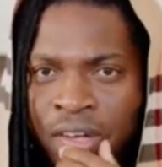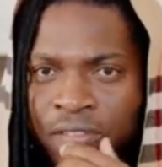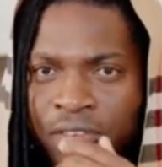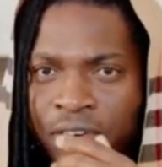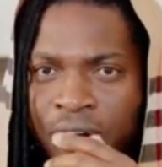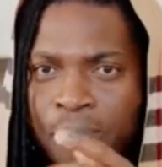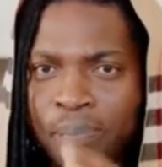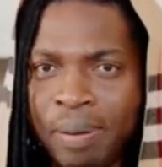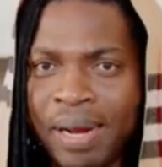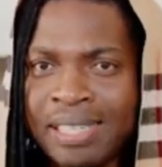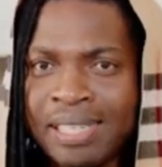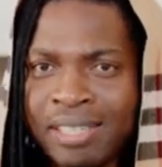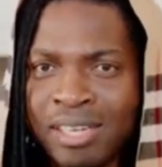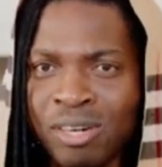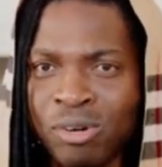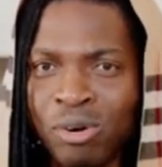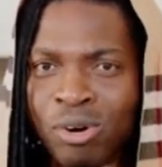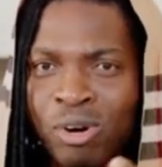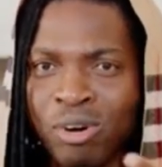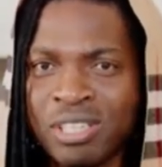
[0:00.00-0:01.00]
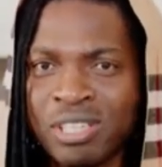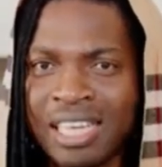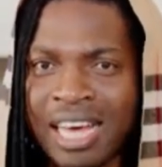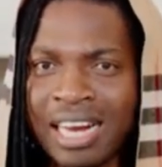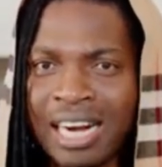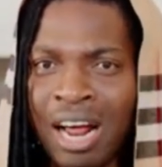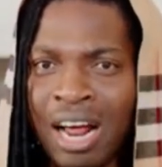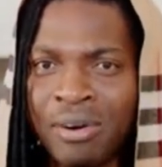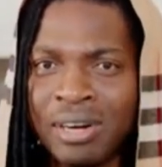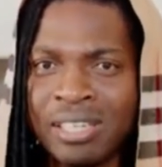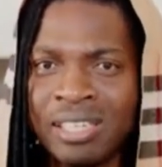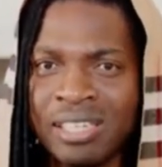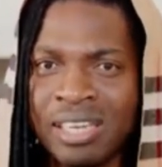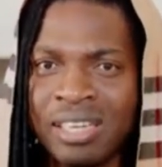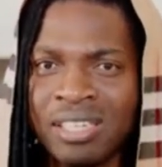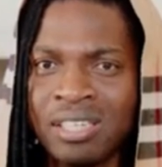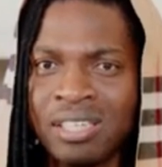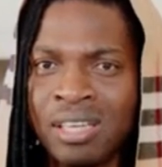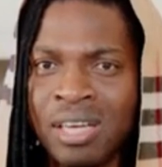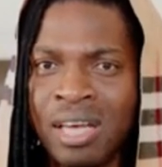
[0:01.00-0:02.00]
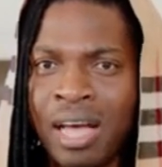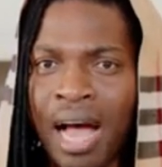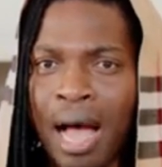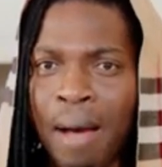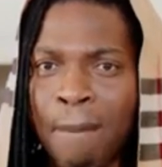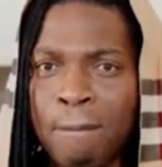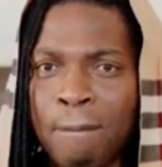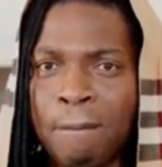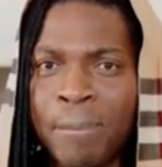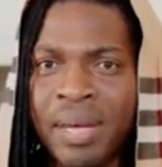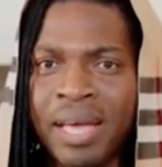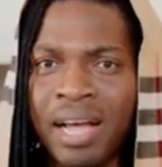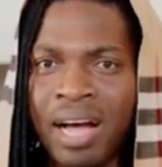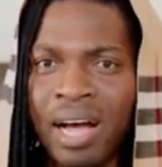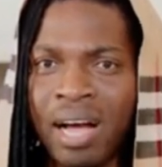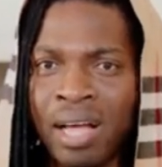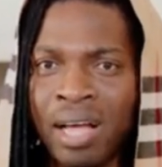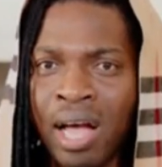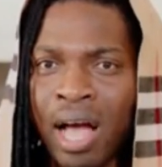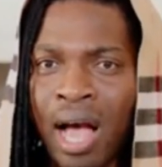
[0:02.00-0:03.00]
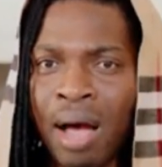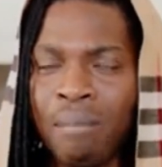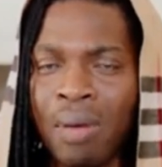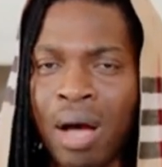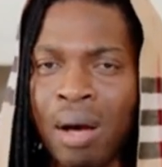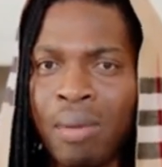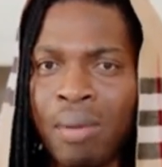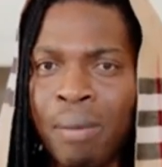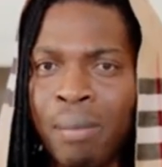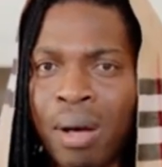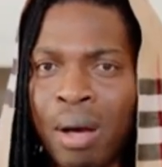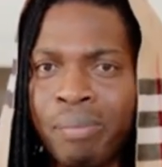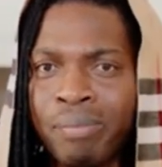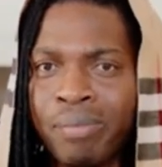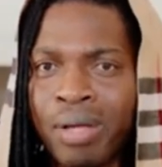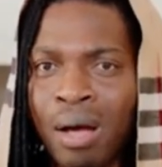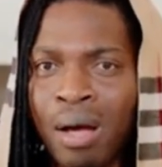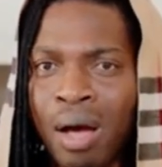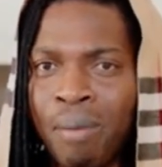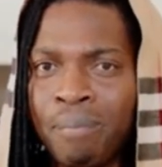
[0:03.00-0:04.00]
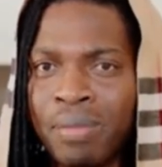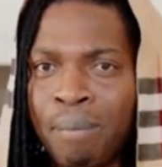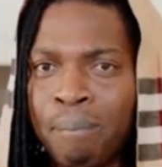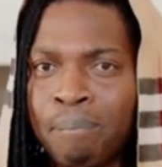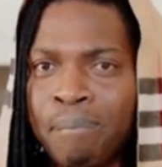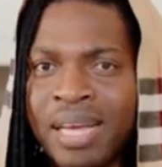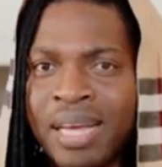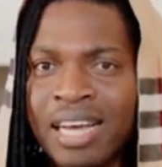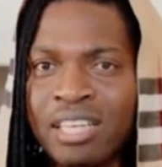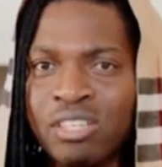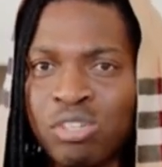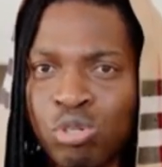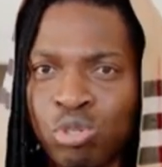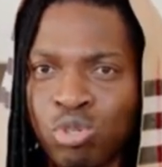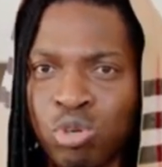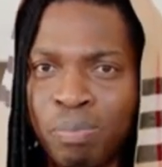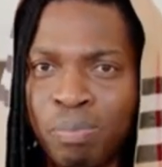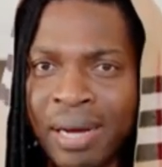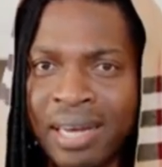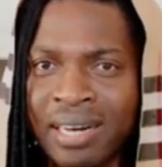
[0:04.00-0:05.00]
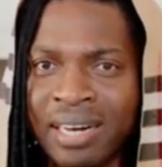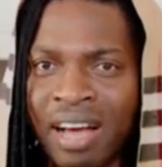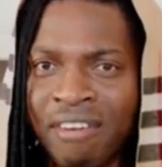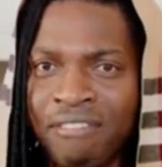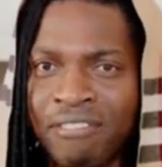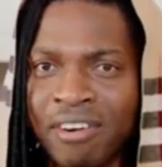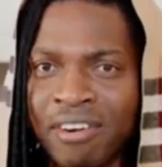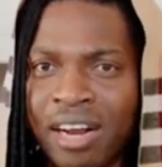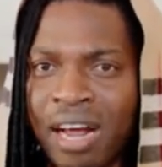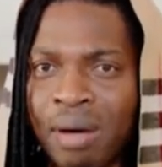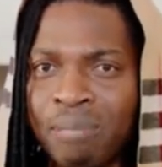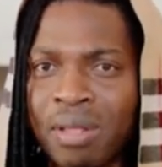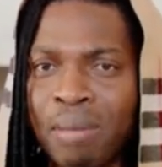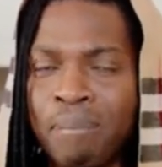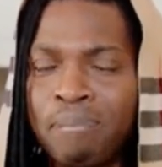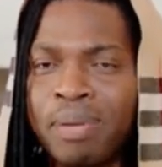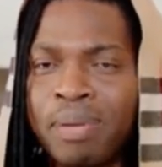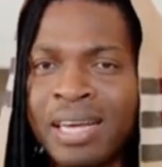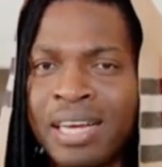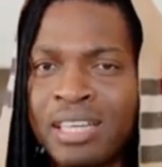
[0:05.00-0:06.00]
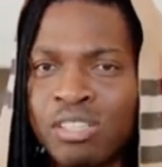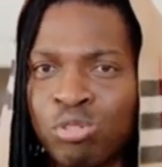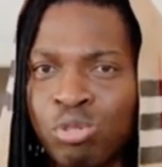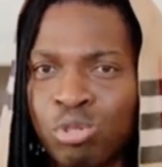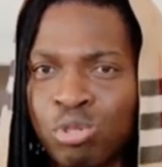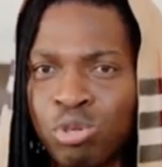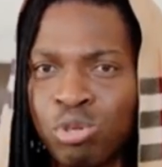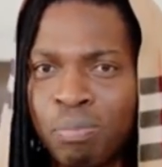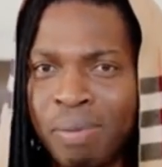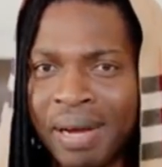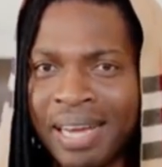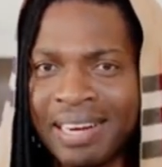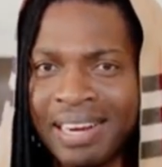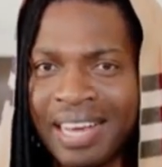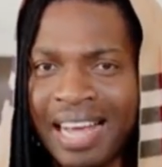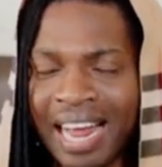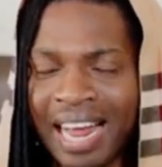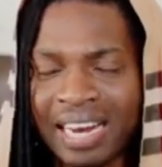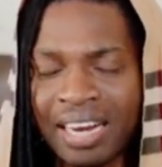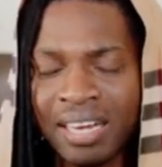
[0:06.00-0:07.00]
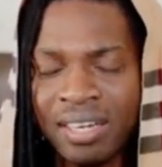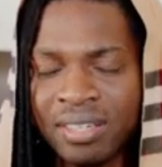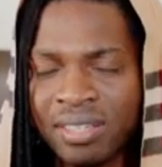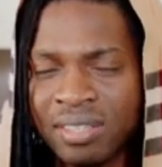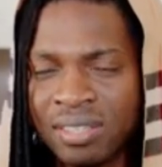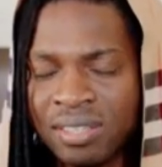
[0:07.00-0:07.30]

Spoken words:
For a person who goes around and says, I'm bigger. I'm the biggest YouTuber in Africa. I'm the biggest YouTuber in Ghana.